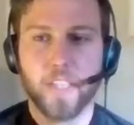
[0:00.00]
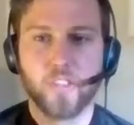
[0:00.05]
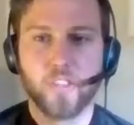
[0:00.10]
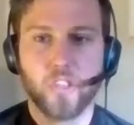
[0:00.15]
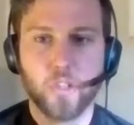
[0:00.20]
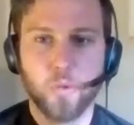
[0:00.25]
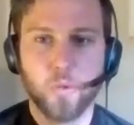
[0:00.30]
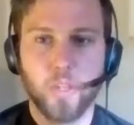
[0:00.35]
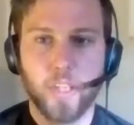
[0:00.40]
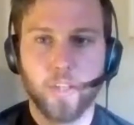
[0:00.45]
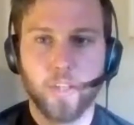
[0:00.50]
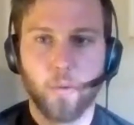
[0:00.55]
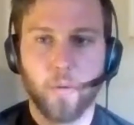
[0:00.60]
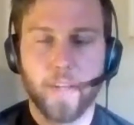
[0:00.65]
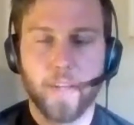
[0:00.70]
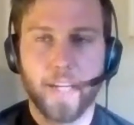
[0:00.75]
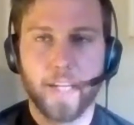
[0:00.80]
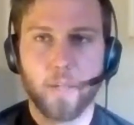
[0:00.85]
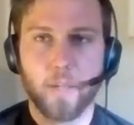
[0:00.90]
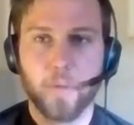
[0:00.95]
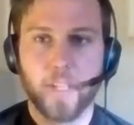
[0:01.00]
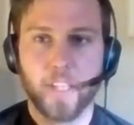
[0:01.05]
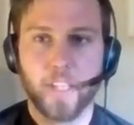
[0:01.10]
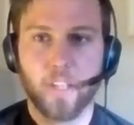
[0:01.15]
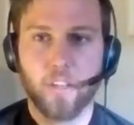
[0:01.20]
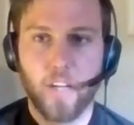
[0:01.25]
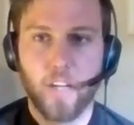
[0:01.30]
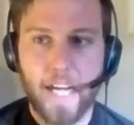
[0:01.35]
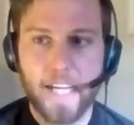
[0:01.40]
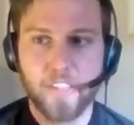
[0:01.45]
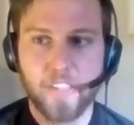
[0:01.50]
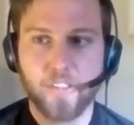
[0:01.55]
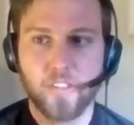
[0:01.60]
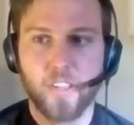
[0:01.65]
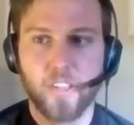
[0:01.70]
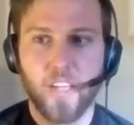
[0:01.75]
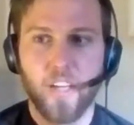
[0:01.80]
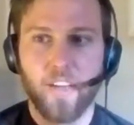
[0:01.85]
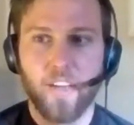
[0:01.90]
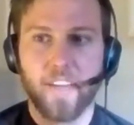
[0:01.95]
a student, or that could be a
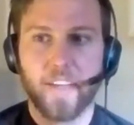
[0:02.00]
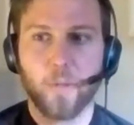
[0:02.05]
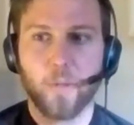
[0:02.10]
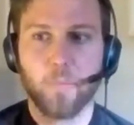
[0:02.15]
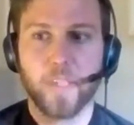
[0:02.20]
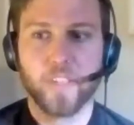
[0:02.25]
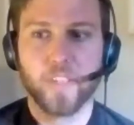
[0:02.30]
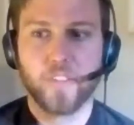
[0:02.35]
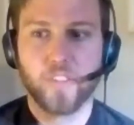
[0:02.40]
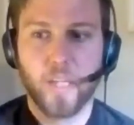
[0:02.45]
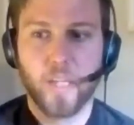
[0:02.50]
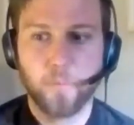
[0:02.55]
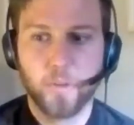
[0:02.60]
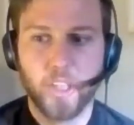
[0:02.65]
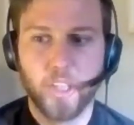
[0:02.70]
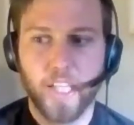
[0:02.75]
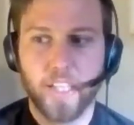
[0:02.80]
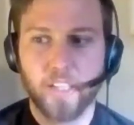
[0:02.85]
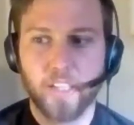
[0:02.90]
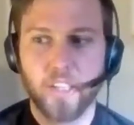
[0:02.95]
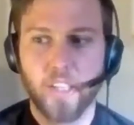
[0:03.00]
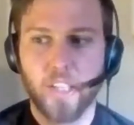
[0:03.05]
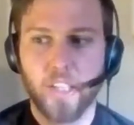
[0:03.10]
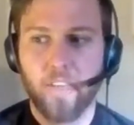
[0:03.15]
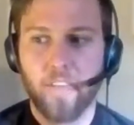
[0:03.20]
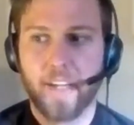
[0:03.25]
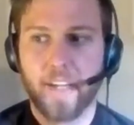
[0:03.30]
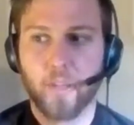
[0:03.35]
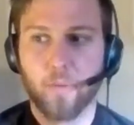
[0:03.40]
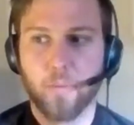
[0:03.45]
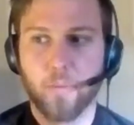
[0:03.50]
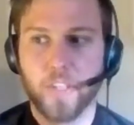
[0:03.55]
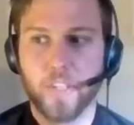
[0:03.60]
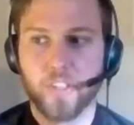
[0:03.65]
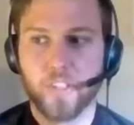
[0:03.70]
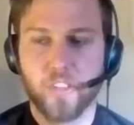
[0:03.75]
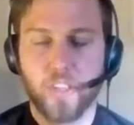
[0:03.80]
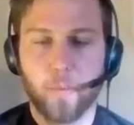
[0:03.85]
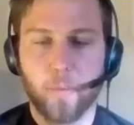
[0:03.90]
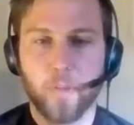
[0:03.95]
class, that could be a subject, that could be
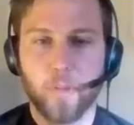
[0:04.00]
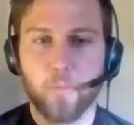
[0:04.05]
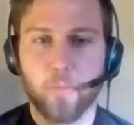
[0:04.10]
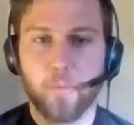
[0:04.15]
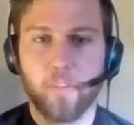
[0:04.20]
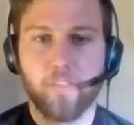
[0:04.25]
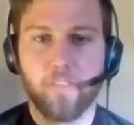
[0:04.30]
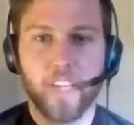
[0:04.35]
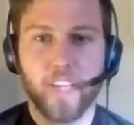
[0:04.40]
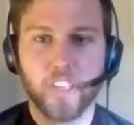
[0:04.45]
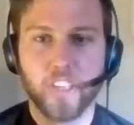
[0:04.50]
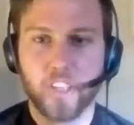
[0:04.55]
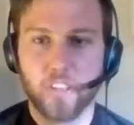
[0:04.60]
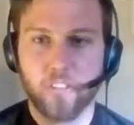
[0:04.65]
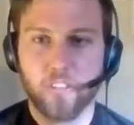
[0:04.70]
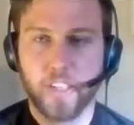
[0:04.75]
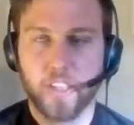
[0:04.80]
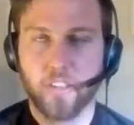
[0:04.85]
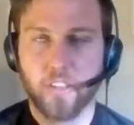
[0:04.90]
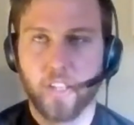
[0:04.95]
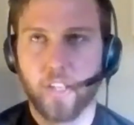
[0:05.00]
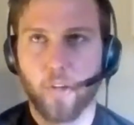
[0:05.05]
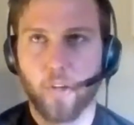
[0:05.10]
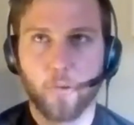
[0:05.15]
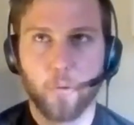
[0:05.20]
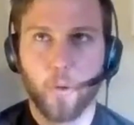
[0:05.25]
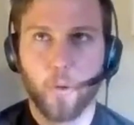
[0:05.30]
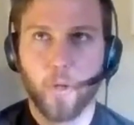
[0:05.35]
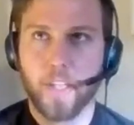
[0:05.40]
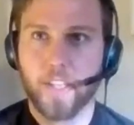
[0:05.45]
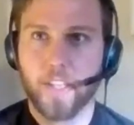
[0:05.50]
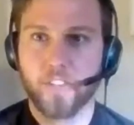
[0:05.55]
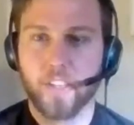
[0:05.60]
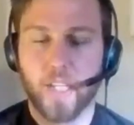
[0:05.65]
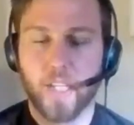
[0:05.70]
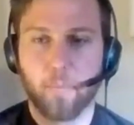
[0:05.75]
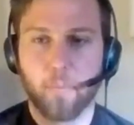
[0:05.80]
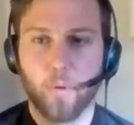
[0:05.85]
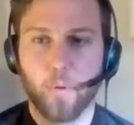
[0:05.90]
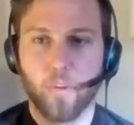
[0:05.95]
just something professionally. Like I'll throw out an
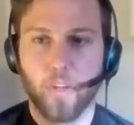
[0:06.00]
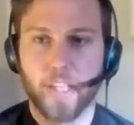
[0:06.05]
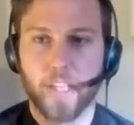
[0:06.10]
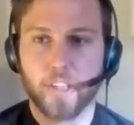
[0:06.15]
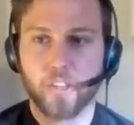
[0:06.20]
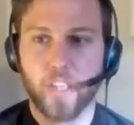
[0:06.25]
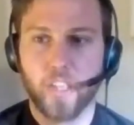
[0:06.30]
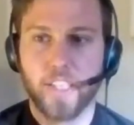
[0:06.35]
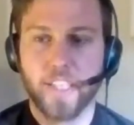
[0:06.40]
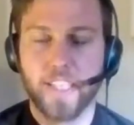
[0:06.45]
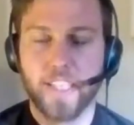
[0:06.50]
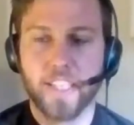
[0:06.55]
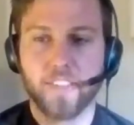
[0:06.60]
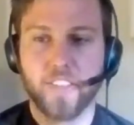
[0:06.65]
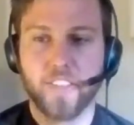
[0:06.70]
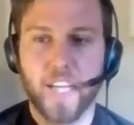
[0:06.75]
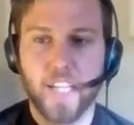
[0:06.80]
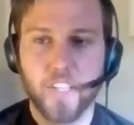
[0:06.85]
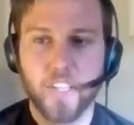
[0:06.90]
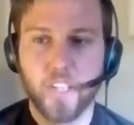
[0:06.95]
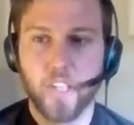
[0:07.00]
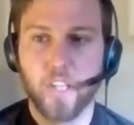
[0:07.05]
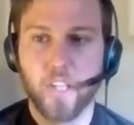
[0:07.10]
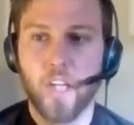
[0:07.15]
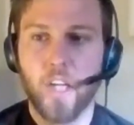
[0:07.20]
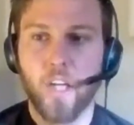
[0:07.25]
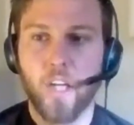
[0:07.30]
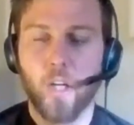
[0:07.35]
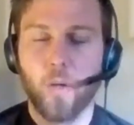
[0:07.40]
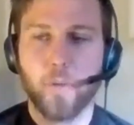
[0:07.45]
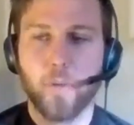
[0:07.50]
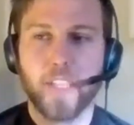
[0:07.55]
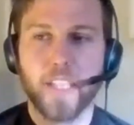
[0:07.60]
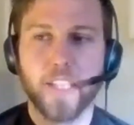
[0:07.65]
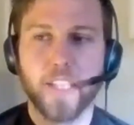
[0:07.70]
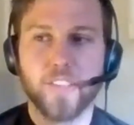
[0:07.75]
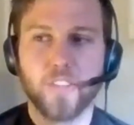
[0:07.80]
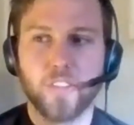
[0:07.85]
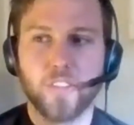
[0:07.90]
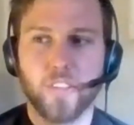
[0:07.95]
example, like trying to get tenure,
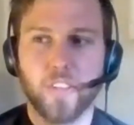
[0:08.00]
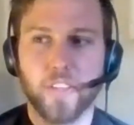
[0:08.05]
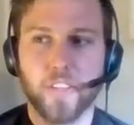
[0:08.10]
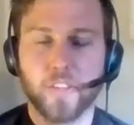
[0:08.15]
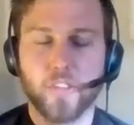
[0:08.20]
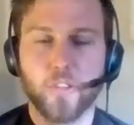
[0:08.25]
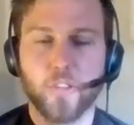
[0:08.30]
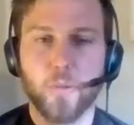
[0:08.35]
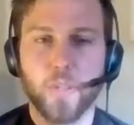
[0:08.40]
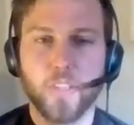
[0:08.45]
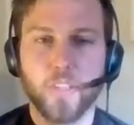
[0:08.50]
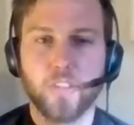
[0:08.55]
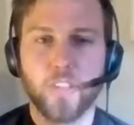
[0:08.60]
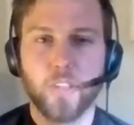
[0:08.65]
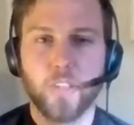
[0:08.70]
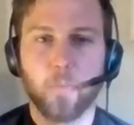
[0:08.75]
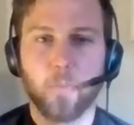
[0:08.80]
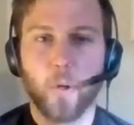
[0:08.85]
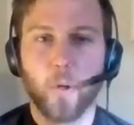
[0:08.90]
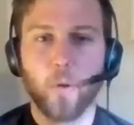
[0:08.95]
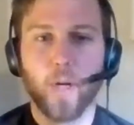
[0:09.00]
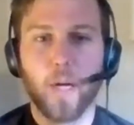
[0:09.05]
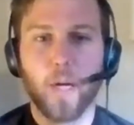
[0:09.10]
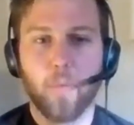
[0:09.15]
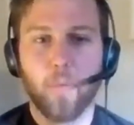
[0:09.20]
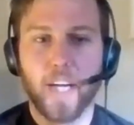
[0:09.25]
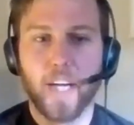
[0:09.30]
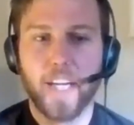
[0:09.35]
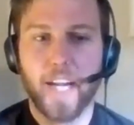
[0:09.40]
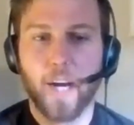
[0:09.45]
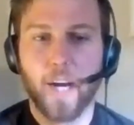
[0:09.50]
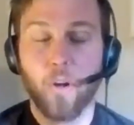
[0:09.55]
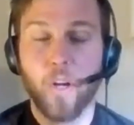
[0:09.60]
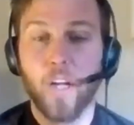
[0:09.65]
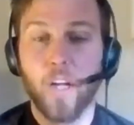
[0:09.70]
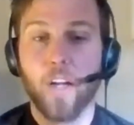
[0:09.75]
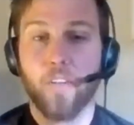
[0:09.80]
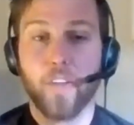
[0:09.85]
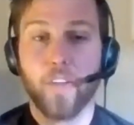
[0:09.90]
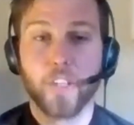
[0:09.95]
because the students in the program right now,
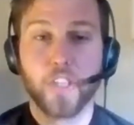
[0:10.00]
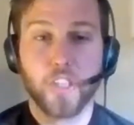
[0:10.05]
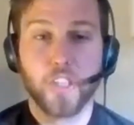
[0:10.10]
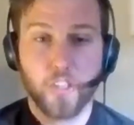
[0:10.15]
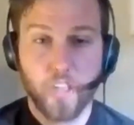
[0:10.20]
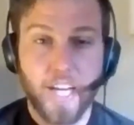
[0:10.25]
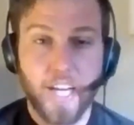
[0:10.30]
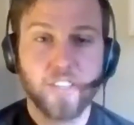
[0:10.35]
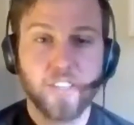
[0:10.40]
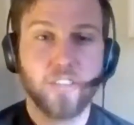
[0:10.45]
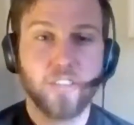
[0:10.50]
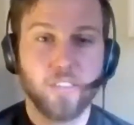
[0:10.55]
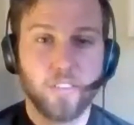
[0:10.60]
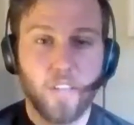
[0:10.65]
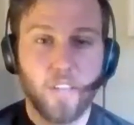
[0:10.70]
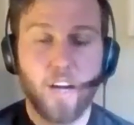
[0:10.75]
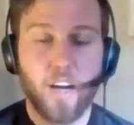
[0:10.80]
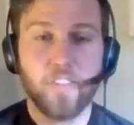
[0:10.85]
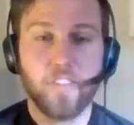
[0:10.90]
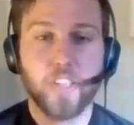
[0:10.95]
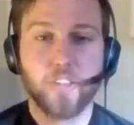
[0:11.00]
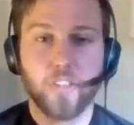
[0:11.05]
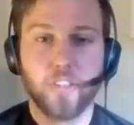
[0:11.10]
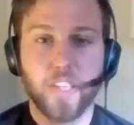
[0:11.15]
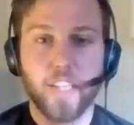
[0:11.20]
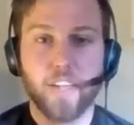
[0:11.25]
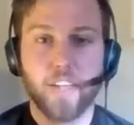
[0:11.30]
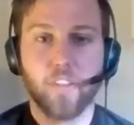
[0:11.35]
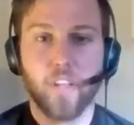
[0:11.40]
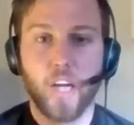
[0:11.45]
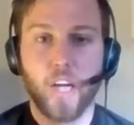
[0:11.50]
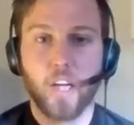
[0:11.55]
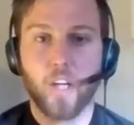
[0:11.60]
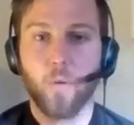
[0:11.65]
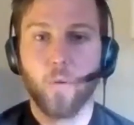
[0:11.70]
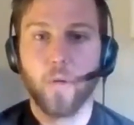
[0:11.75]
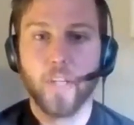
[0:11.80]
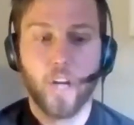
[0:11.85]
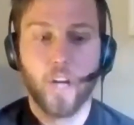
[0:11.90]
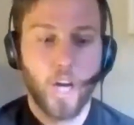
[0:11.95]
they're stressed. Obviously, they have a lot
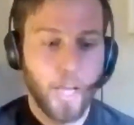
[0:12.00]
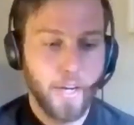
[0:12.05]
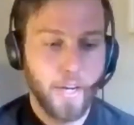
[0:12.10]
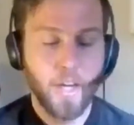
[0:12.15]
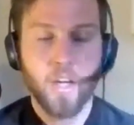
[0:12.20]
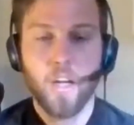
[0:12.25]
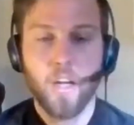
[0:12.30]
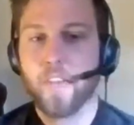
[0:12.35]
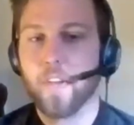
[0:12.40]
going on.